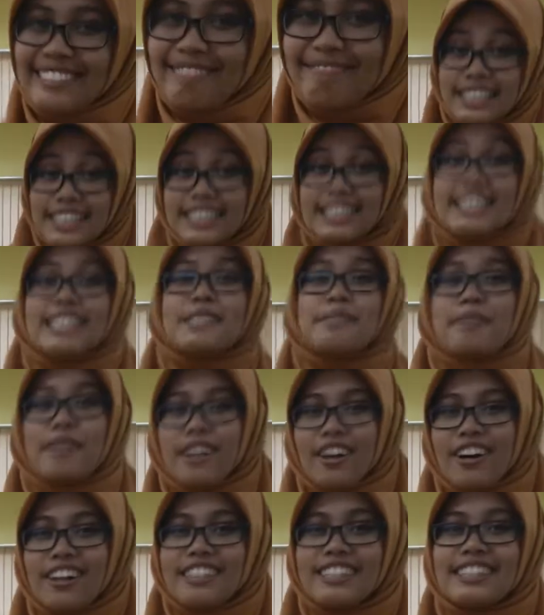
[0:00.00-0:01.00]
This is
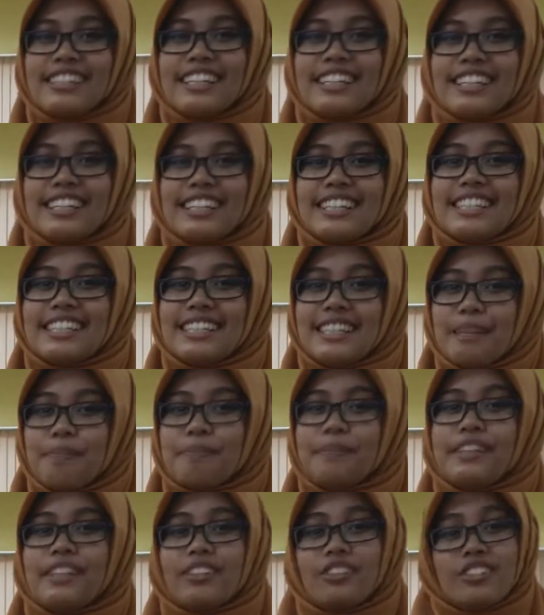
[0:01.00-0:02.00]
because the
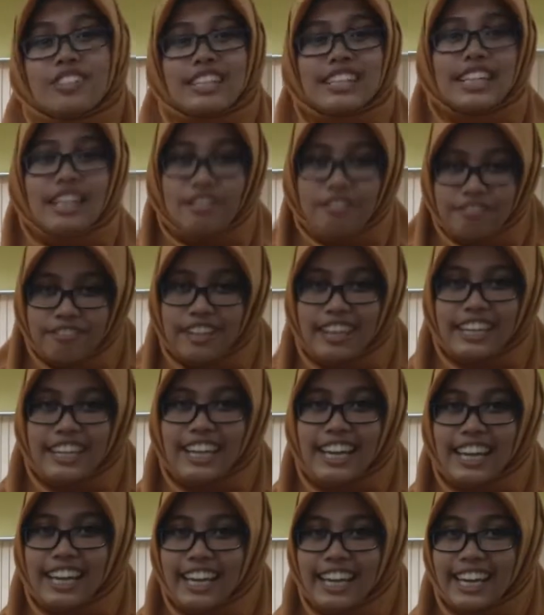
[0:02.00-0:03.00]
substitution effect
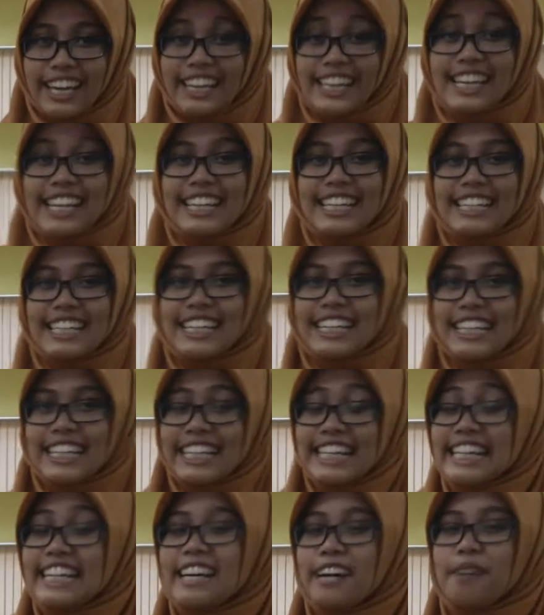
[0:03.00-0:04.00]
and the
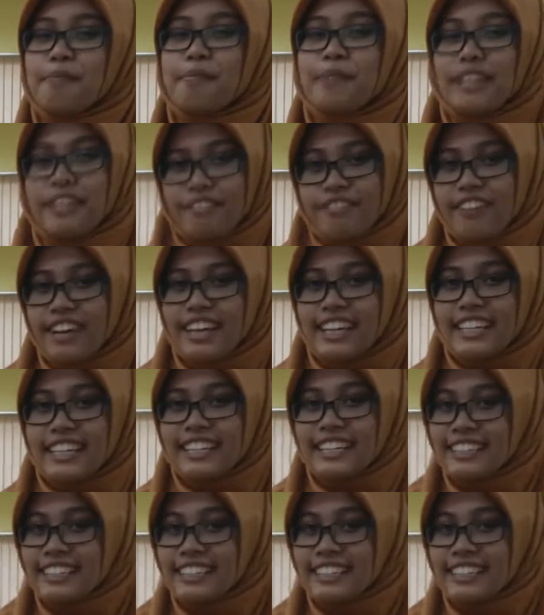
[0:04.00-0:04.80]
income effect.